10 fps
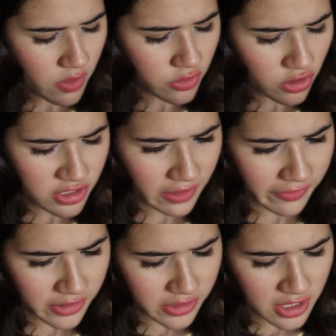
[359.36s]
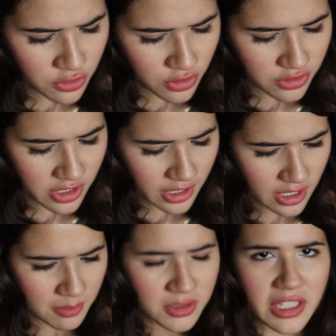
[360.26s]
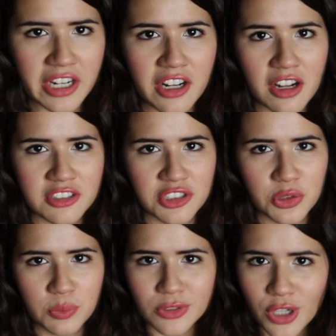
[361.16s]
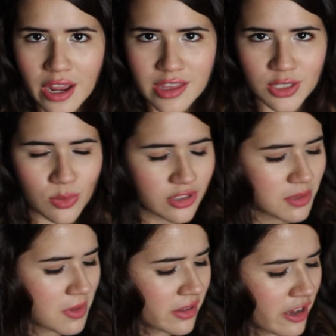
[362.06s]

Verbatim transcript: these are definitely interesting and I'm glad I got to try these once in my